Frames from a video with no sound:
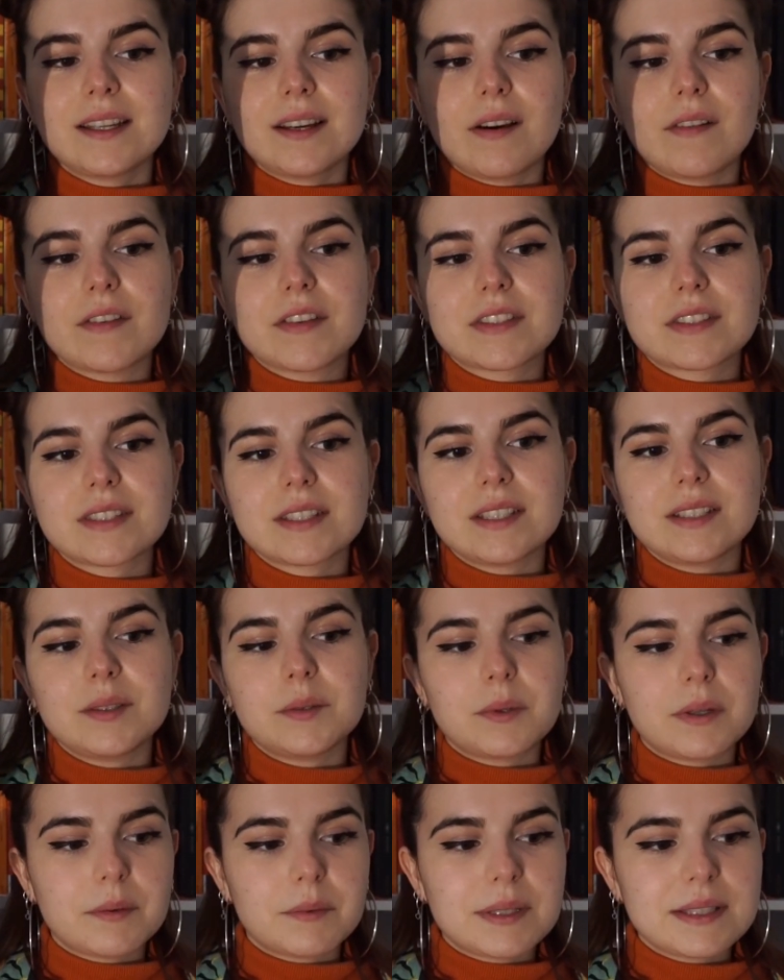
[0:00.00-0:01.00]
Obviously,
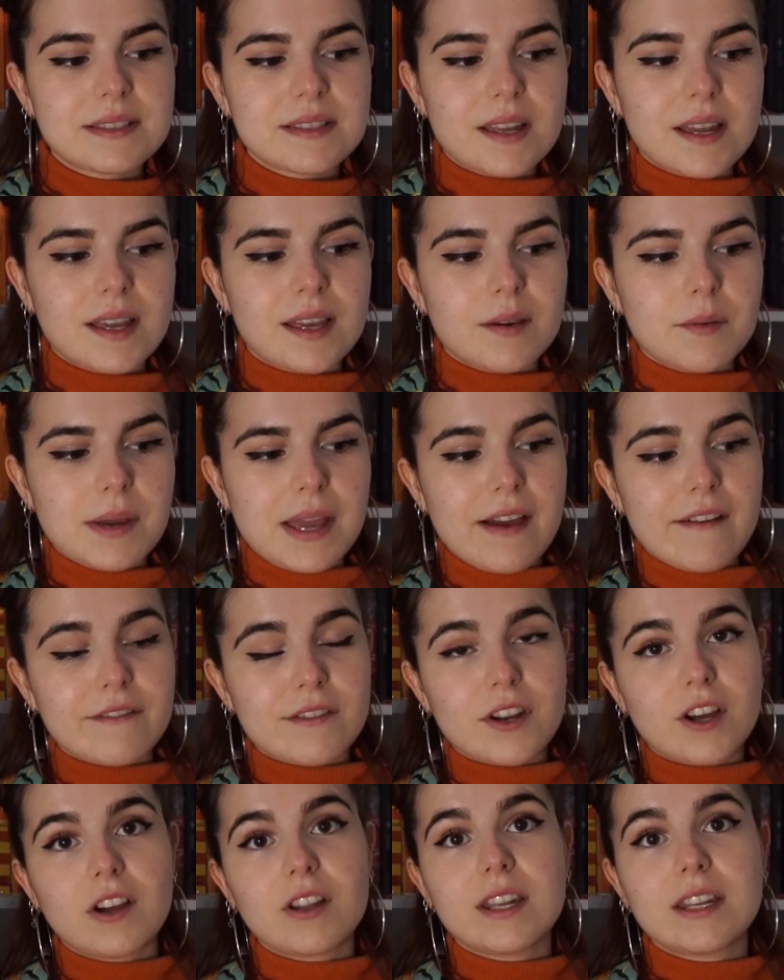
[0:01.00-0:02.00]
when we say we have a
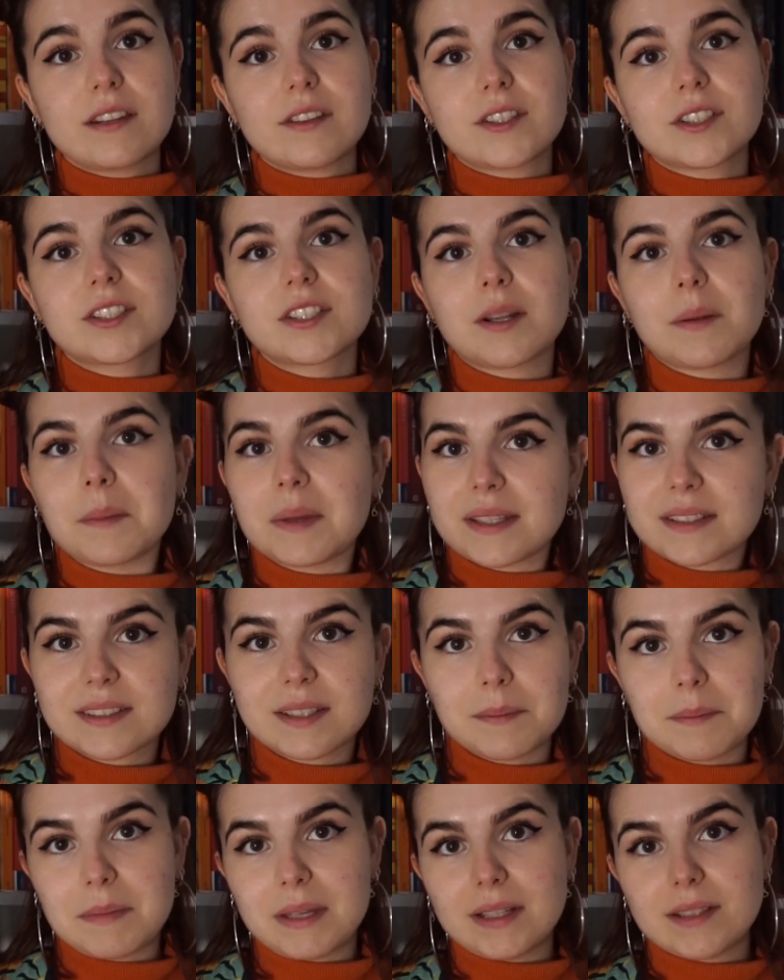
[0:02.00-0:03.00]
knot in our stomachs,
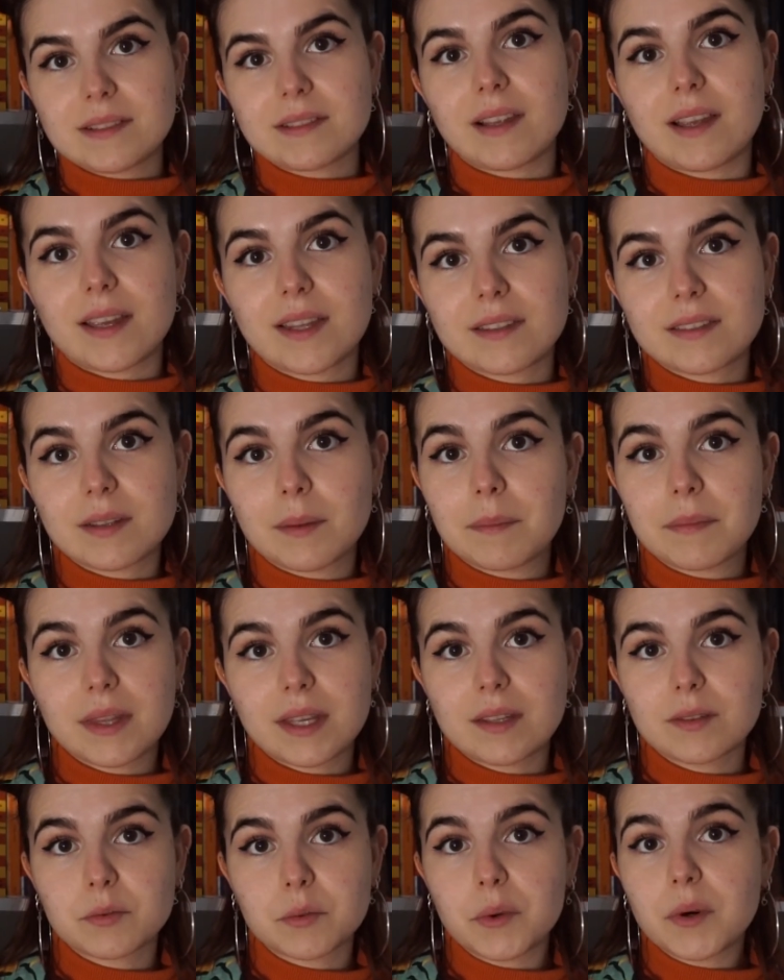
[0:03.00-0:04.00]
it means like
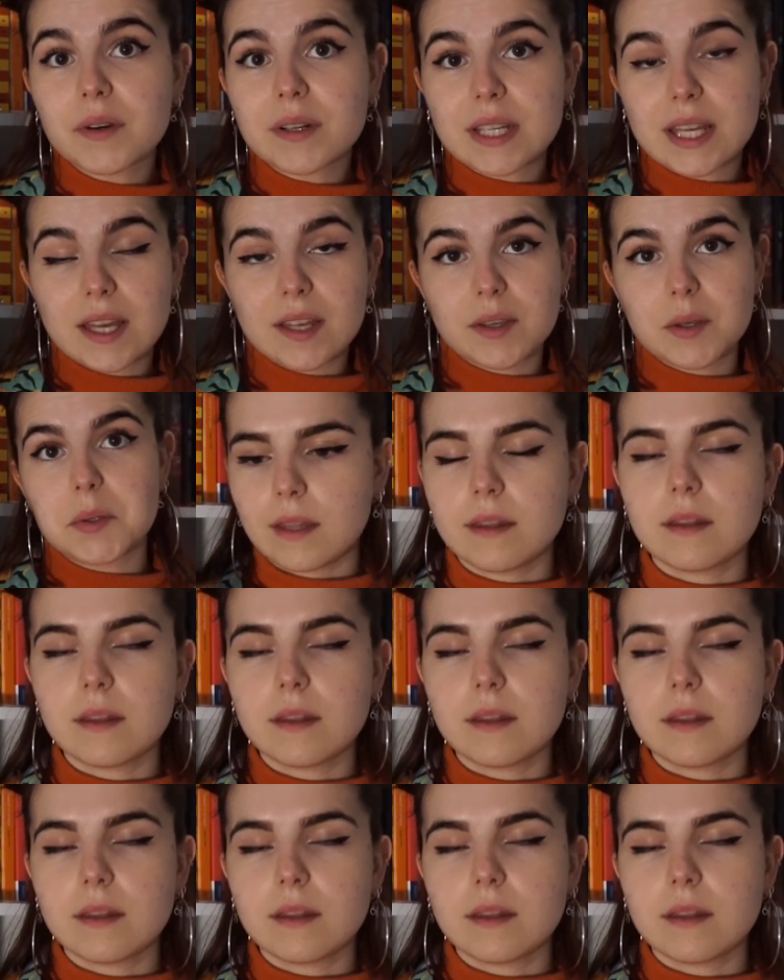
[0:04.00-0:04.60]
something is worrying you.